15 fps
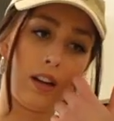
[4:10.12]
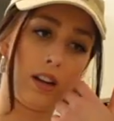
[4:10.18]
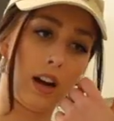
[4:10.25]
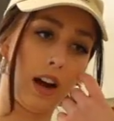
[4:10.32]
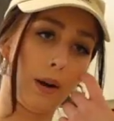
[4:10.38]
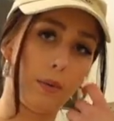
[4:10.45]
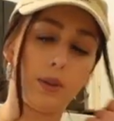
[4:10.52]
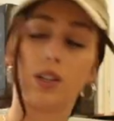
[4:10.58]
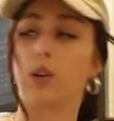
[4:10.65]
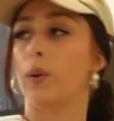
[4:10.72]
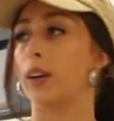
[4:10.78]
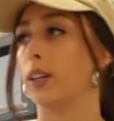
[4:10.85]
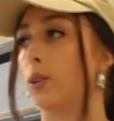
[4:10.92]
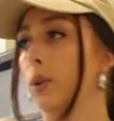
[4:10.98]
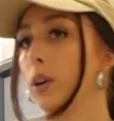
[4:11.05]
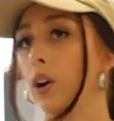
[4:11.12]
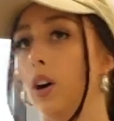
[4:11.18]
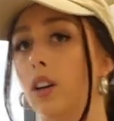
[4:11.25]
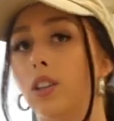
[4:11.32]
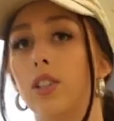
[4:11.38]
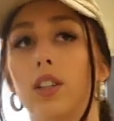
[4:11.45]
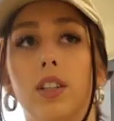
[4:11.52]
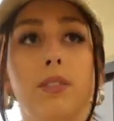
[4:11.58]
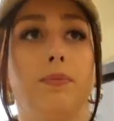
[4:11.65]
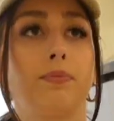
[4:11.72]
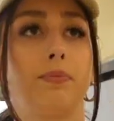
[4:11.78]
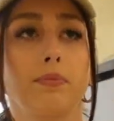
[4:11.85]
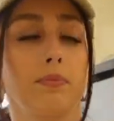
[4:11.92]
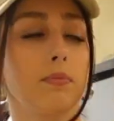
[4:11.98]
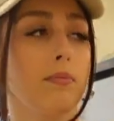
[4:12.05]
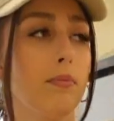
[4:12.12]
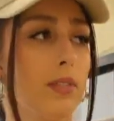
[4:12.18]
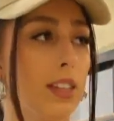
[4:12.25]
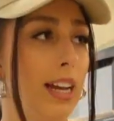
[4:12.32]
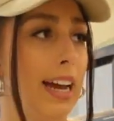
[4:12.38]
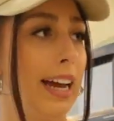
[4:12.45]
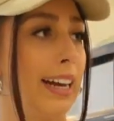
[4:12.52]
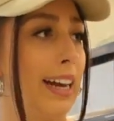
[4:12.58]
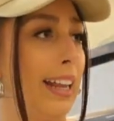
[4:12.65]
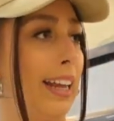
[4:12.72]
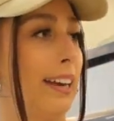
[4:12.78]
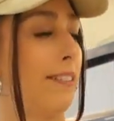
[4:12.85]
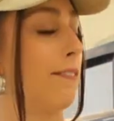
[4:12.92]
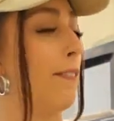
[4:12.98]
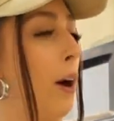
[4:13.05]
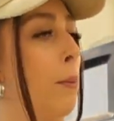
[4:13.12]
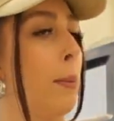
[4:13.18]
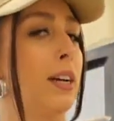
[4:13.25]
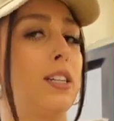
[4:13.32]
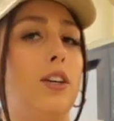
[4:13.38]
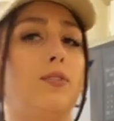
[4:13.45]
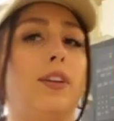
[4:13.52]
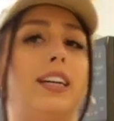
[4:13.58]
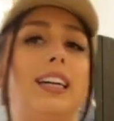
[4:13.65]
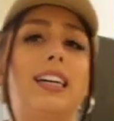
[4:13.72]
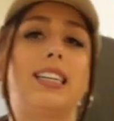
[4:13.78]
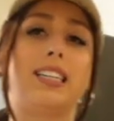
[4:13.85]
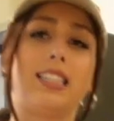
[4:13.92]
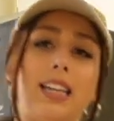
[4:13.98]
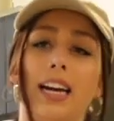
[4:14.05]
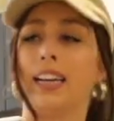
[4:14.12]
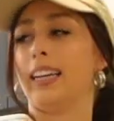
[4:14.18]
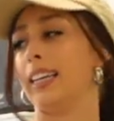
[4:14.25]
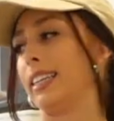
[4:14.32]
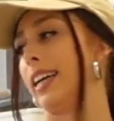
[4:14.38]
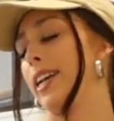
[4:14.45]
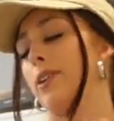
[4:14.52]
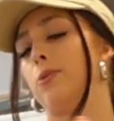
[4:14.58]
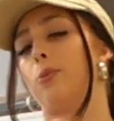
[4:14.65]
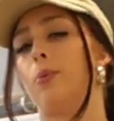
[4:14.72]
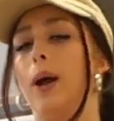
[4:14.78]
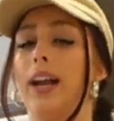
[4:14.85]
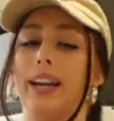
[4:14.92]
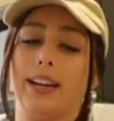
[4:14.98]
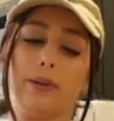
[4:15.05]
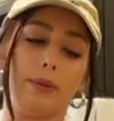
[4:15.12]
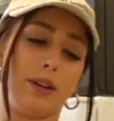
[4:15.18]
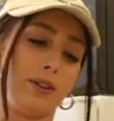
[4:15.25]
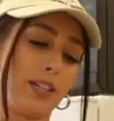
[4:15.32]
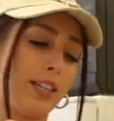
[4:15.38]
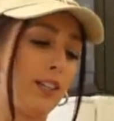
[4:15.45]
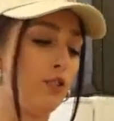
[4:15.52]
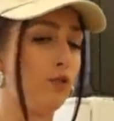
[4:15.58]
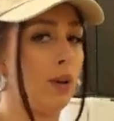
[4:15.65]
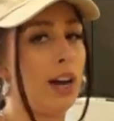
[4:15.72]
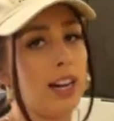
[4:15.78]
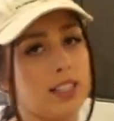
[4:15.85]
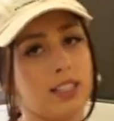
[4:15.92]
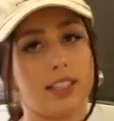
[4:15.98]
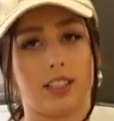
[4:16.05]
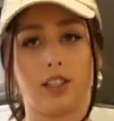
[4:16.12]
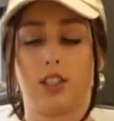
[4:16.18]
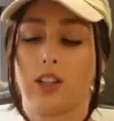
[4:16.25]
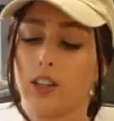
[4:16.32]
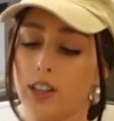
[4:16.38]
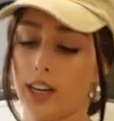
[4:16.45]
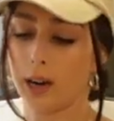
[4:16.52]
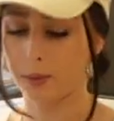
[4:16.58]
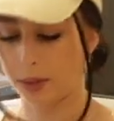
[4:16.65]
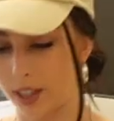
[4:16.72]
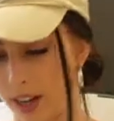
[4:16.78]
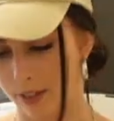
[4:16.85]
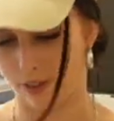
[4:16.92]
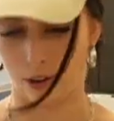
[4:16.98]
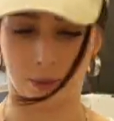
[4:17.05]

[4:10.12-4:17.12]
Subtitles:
I was going to a concert and I like found myself like excited, getting ready when I was getting dressed. Like a song came on and I found